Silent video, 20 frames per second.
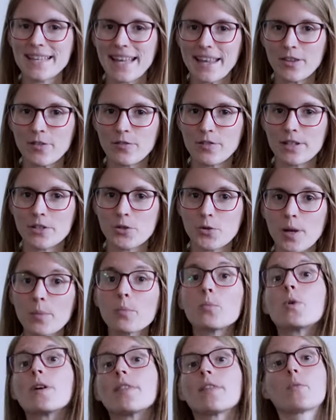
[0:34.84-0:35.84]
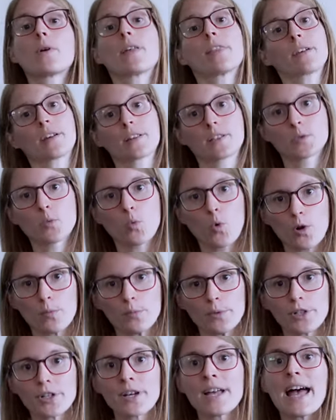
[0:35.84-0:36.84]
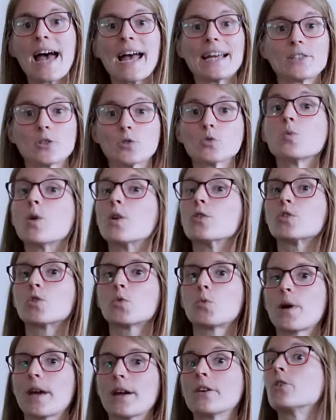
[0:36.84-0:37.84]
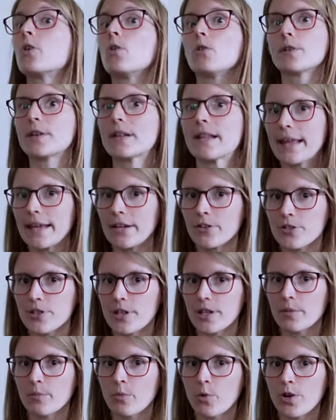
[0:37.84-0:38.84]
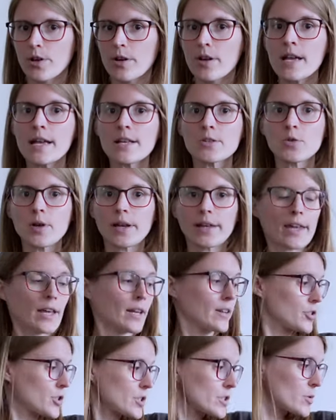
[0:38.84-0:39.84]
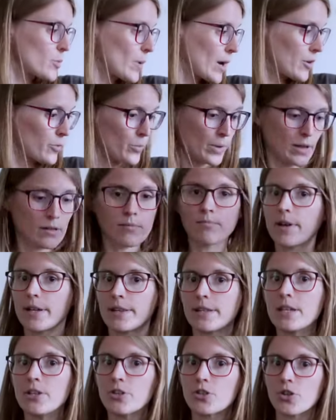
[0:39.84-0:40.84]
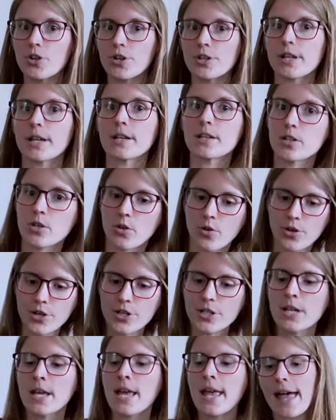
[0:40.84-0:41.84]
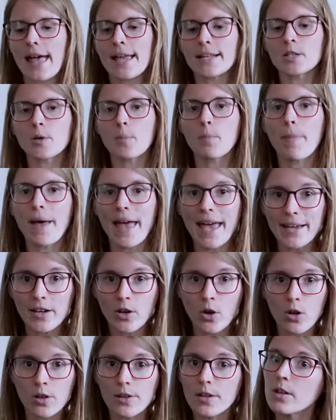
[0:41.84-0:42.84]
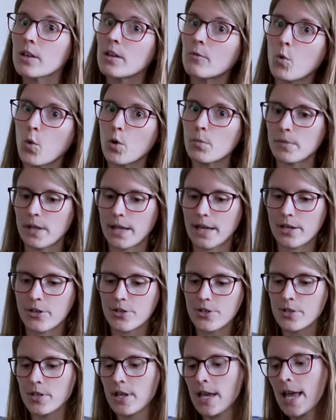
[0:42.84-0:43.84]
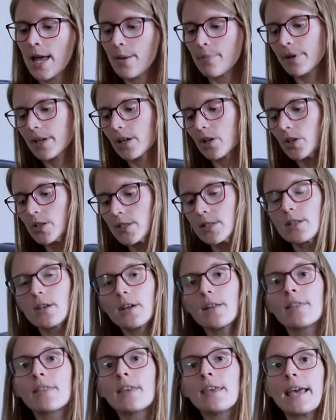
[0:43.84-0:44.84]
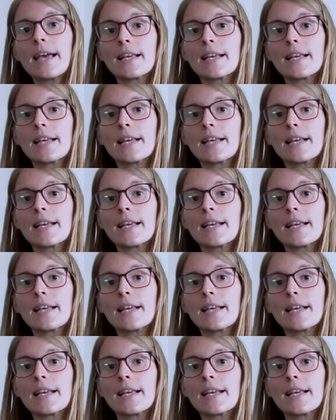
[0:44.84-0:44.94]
the end of the trip, when the weather gets warmer, I don't want to wear all the layers anymore. So I can just wear, well, a t-shirt and a skirt and pack all the warm layers, because the